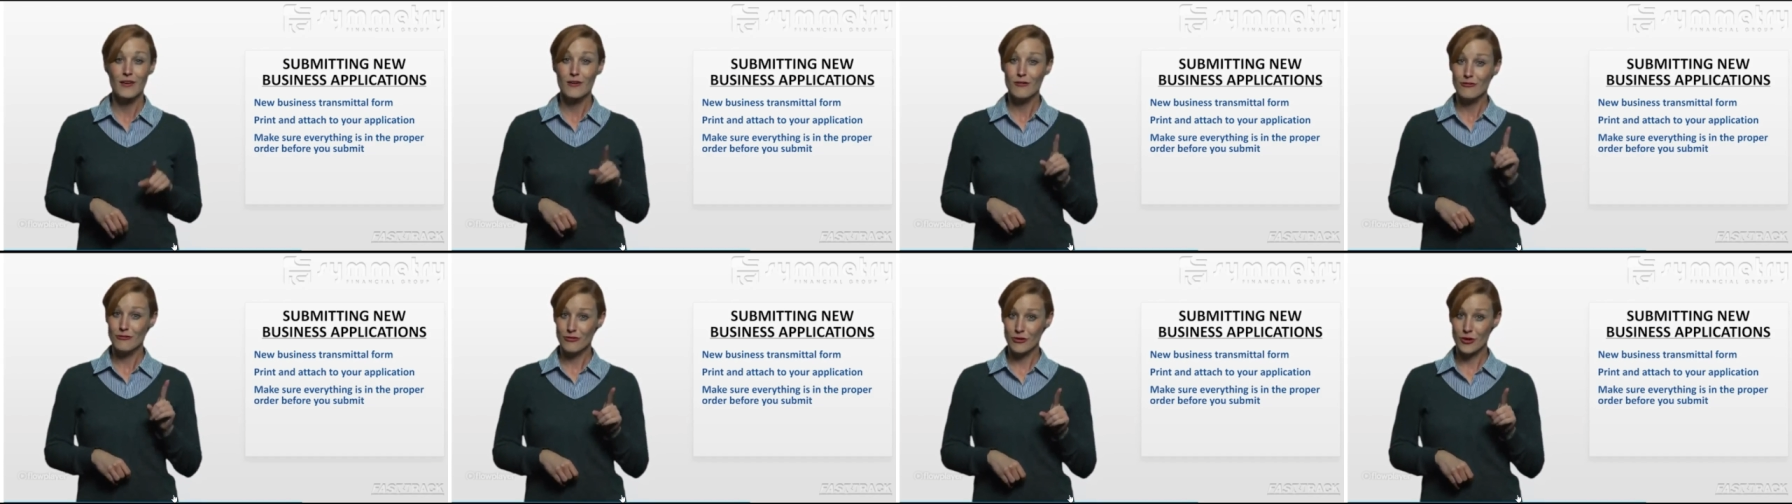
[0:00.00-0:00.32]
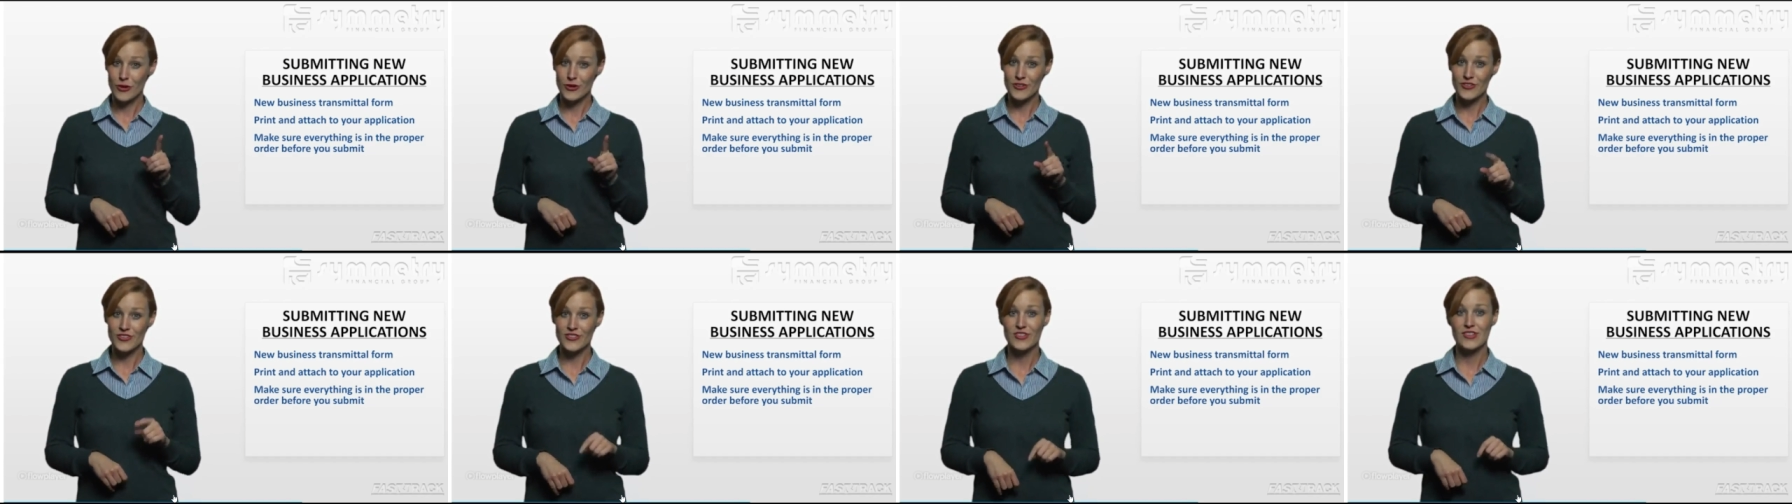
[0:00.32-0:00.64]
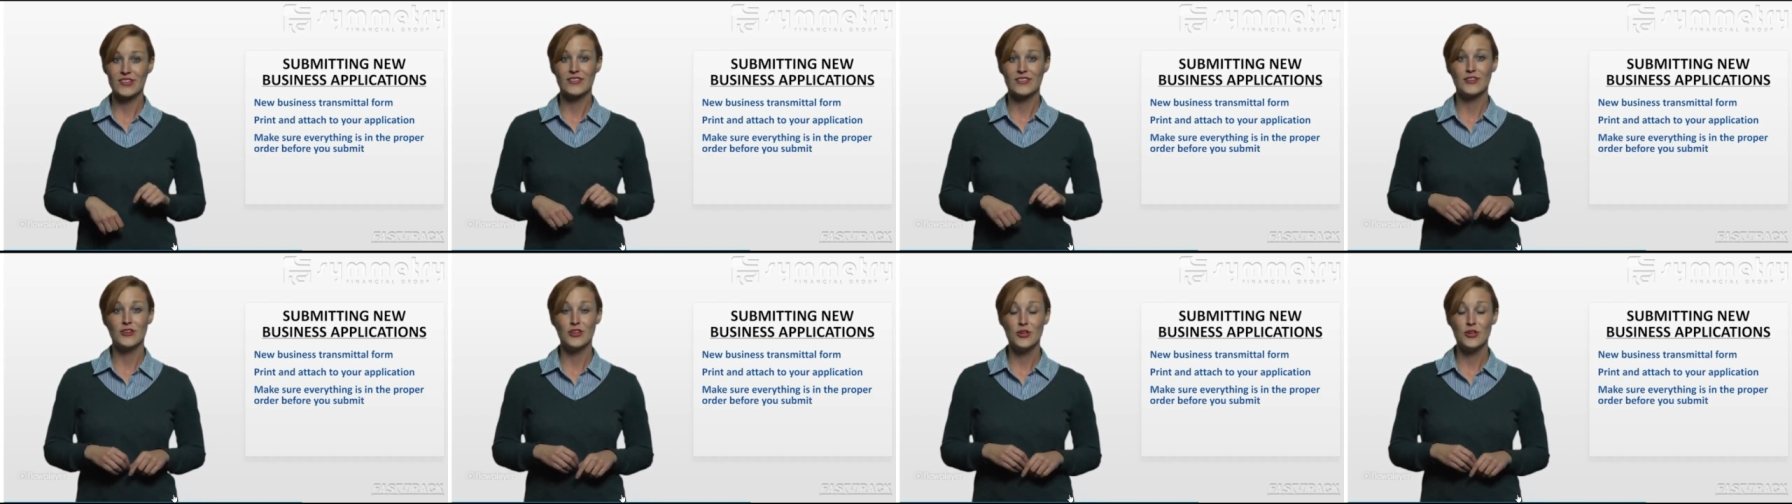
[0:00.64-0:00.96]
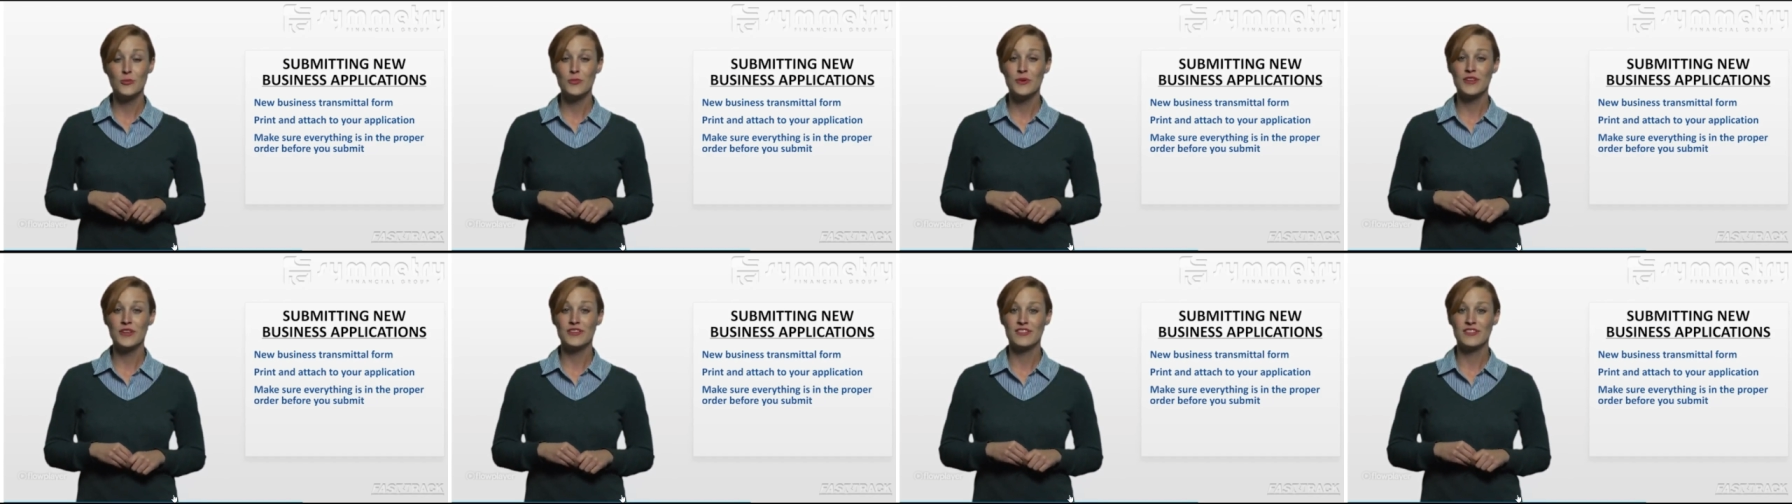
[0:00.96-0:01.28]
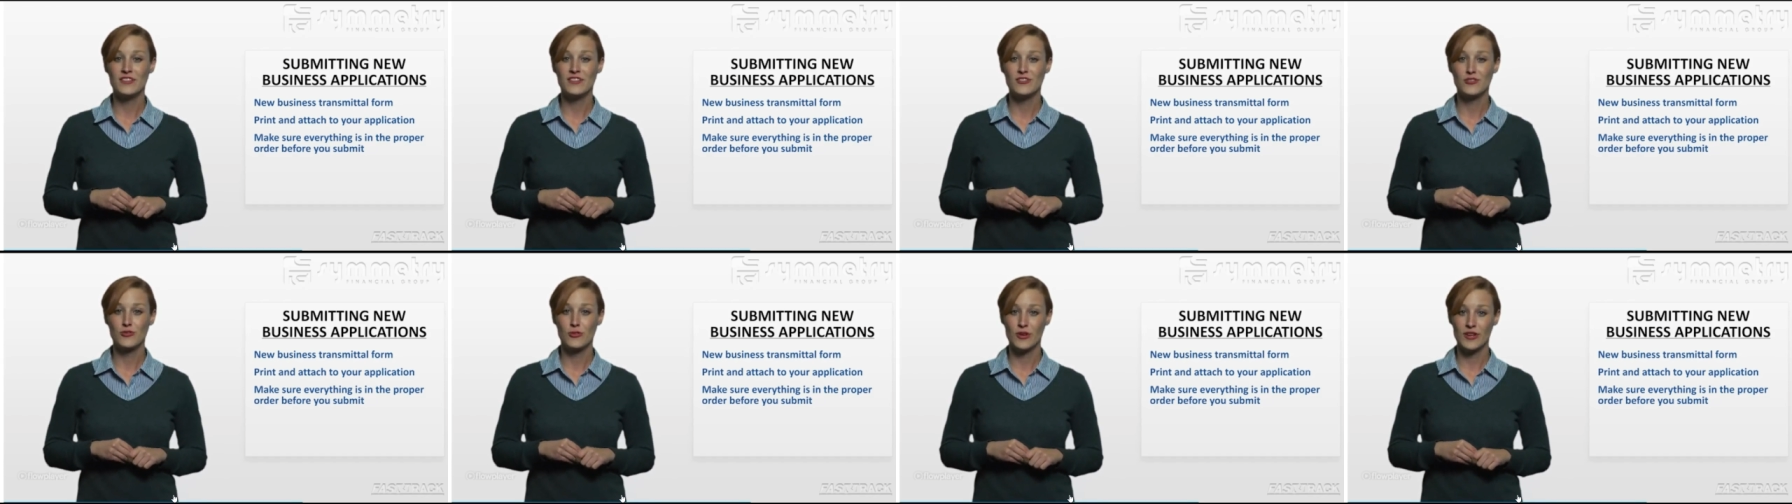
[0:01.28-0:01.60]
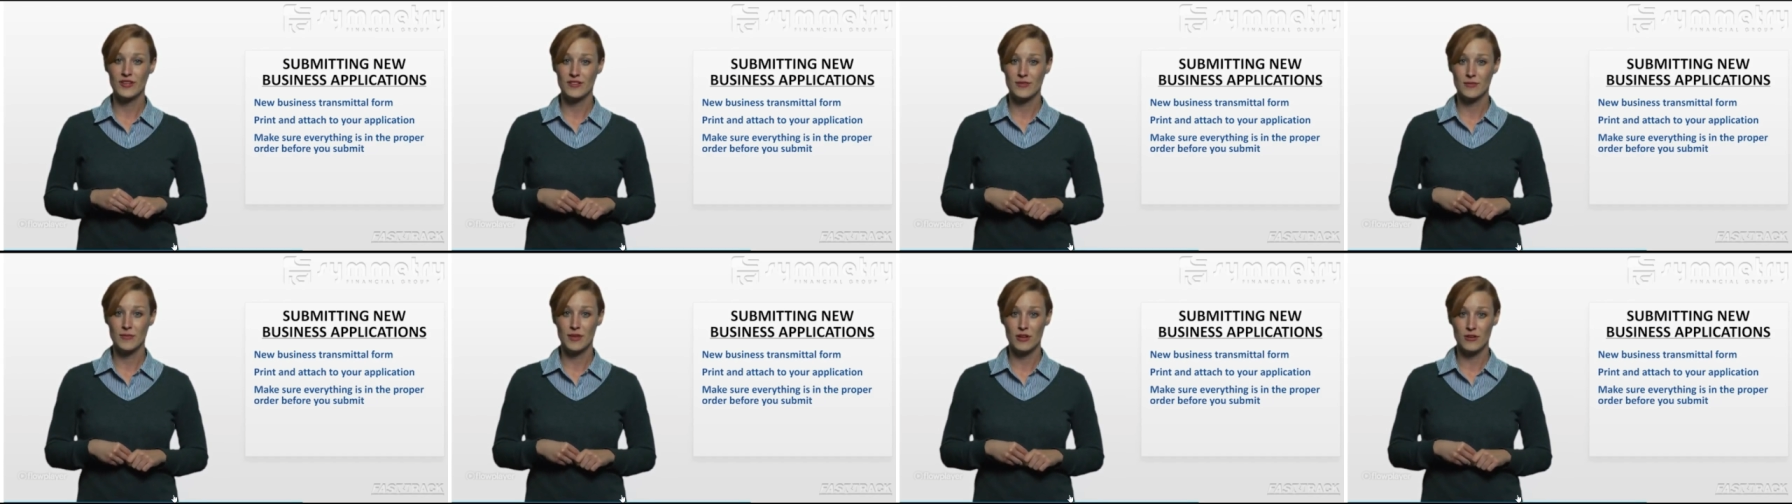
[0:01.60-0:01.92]
First, the new business
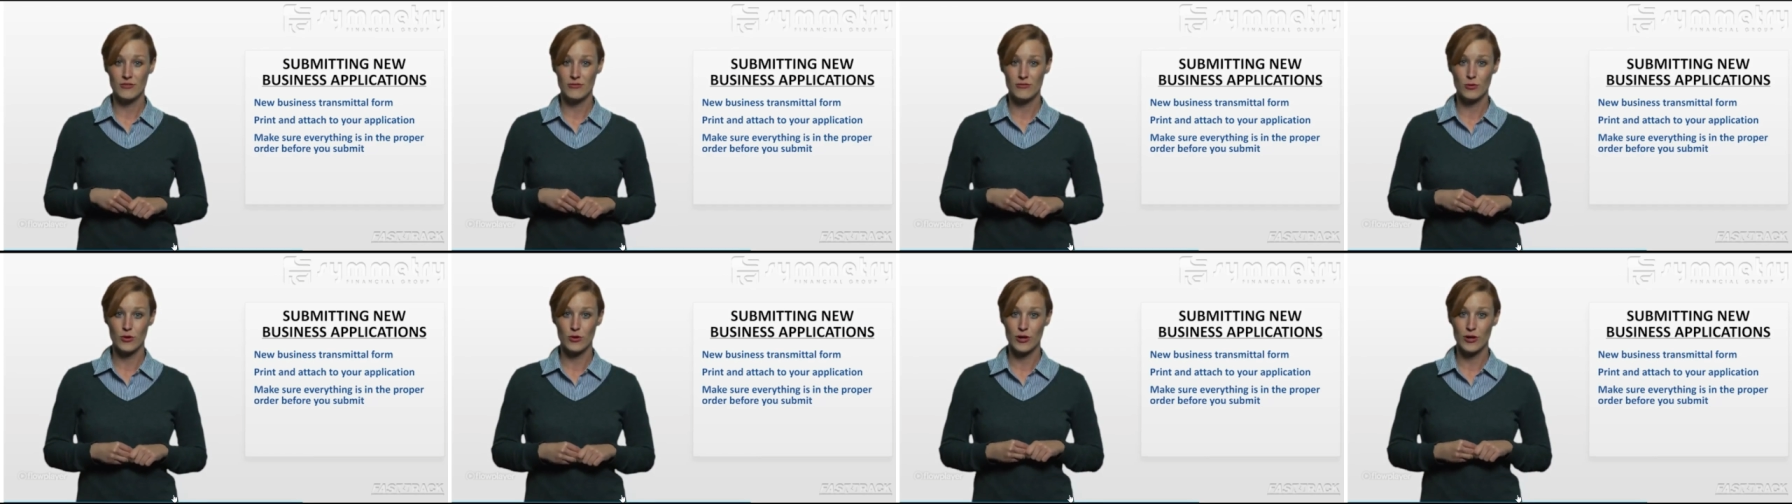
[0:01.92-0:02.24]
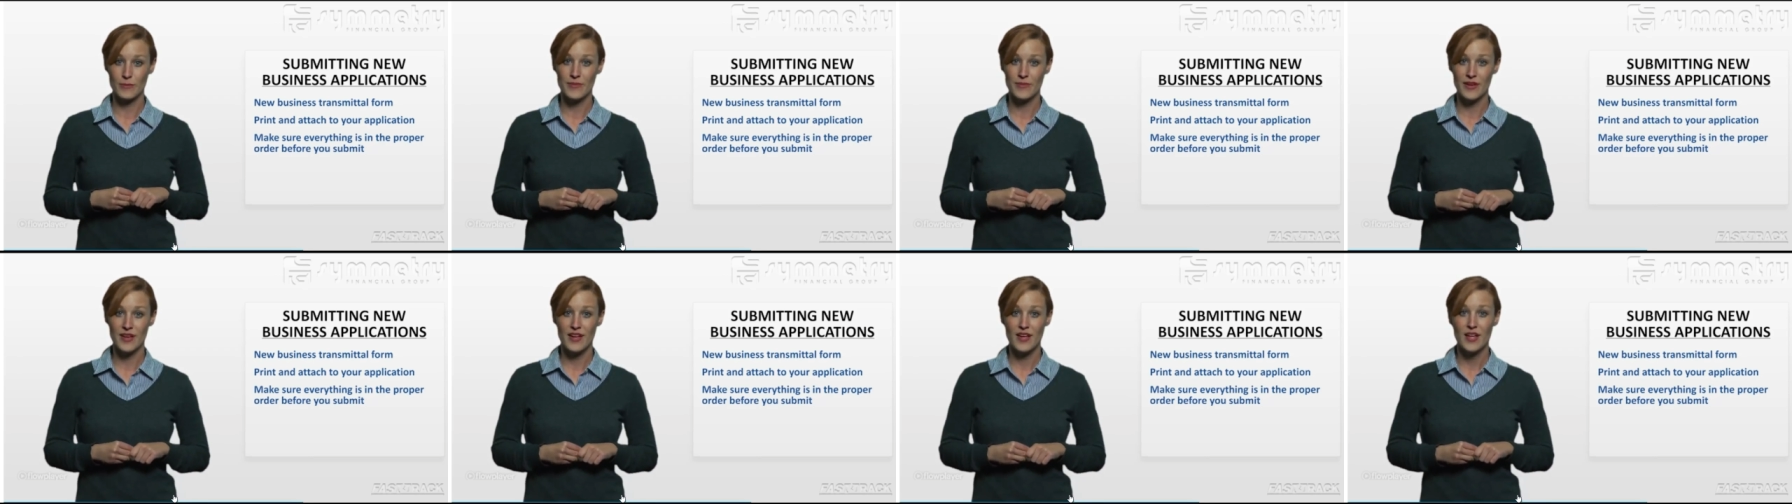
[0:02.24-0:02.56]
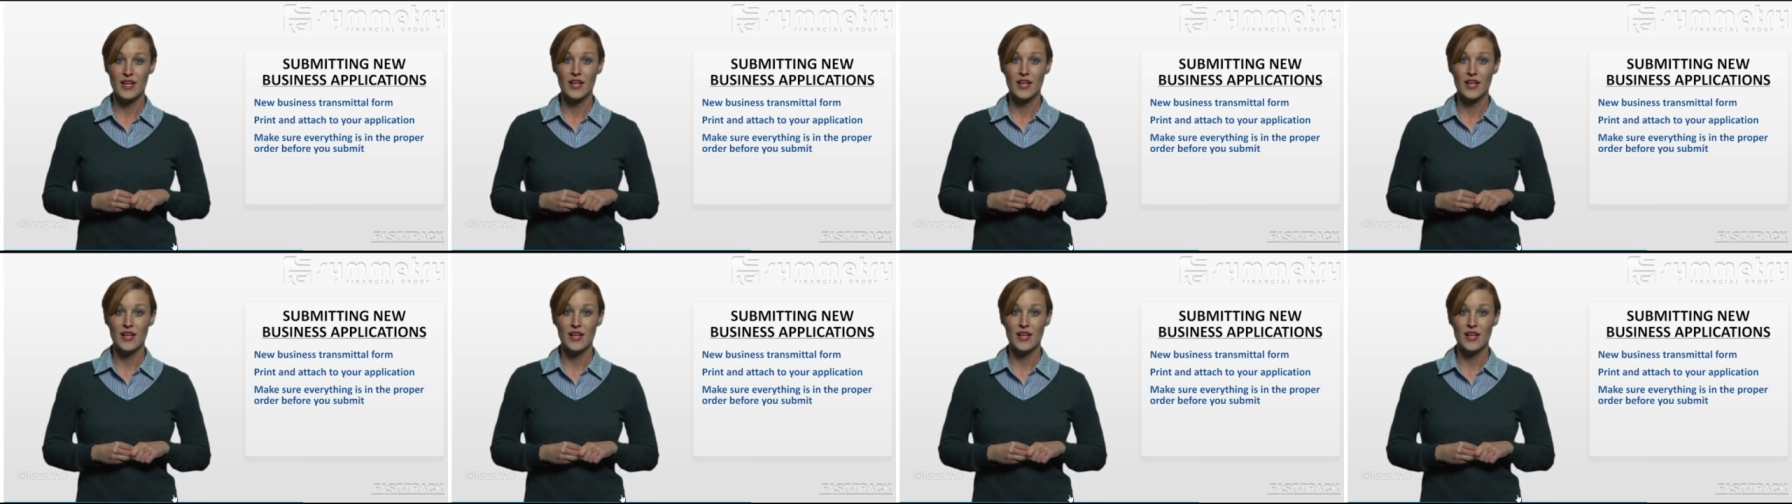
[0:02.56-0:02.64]
transmittal form,